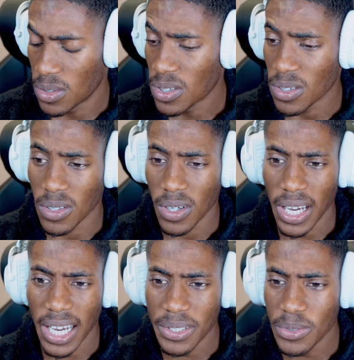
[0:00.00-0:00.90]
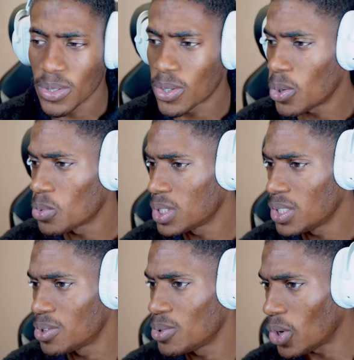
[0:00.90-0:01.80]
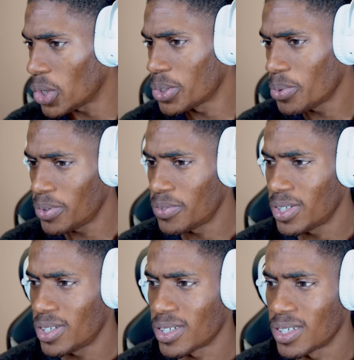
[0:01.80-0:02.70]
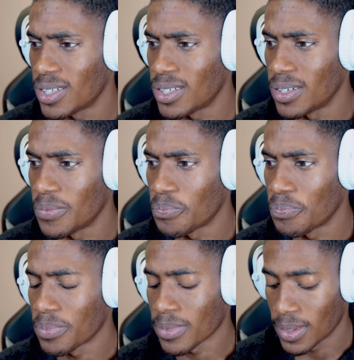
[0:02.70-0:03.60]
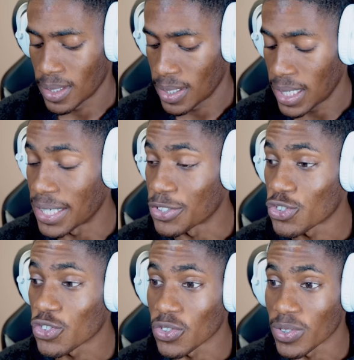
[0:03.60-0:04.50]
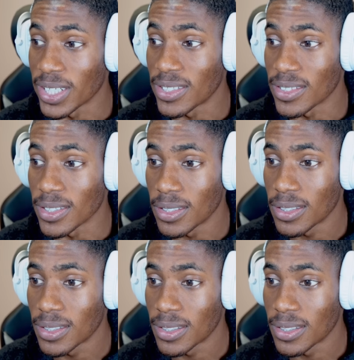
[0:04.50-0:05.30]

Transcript: Hold on, how you the co-leader? You all the way over there? That's crazy.